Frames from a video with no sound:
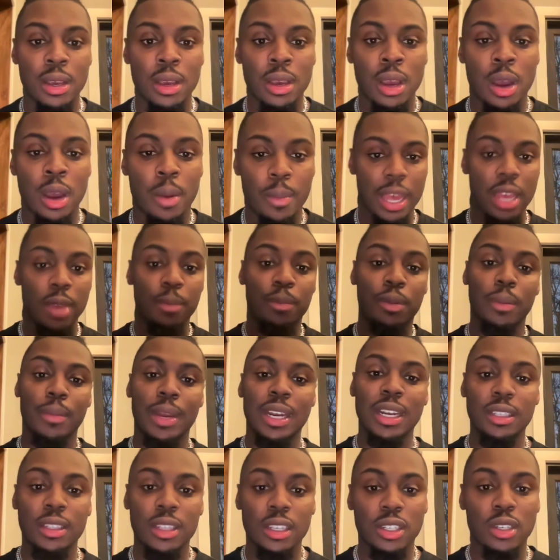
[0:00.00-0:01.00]
By
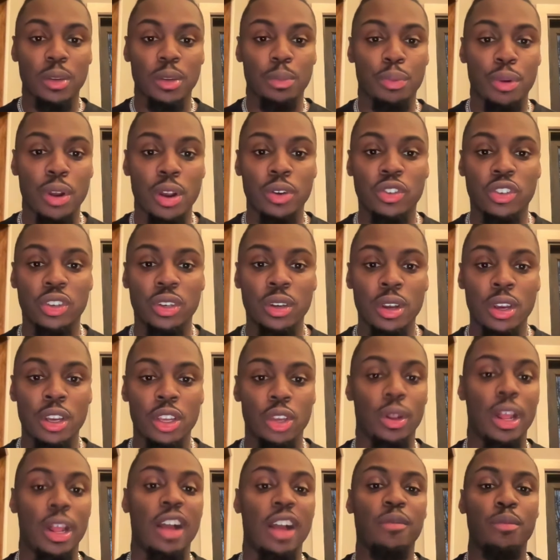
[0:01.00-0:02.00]
implementing this approach, you'll
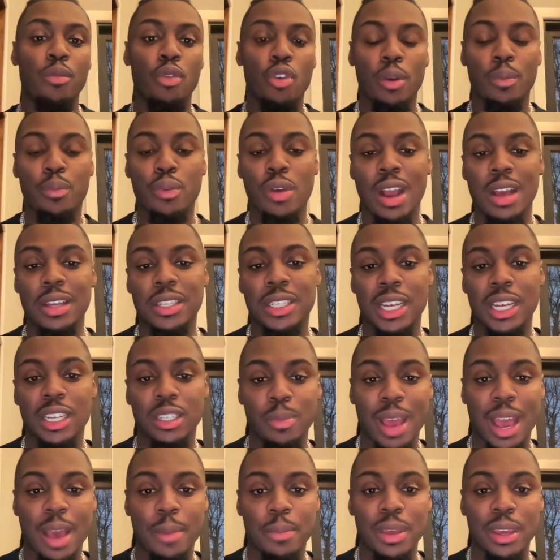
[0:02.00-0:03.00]
have more process
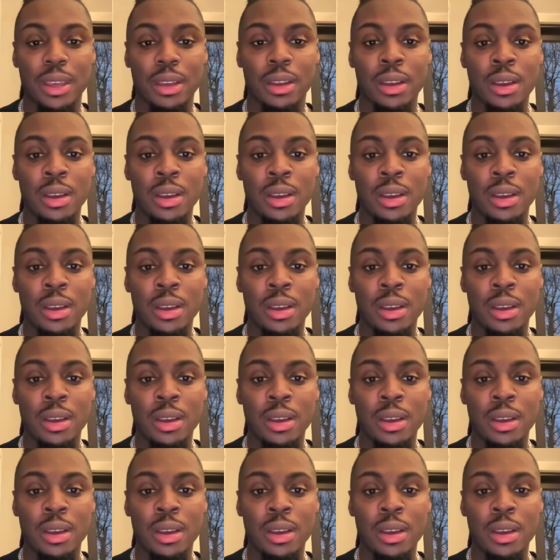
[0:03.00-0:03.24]
mapping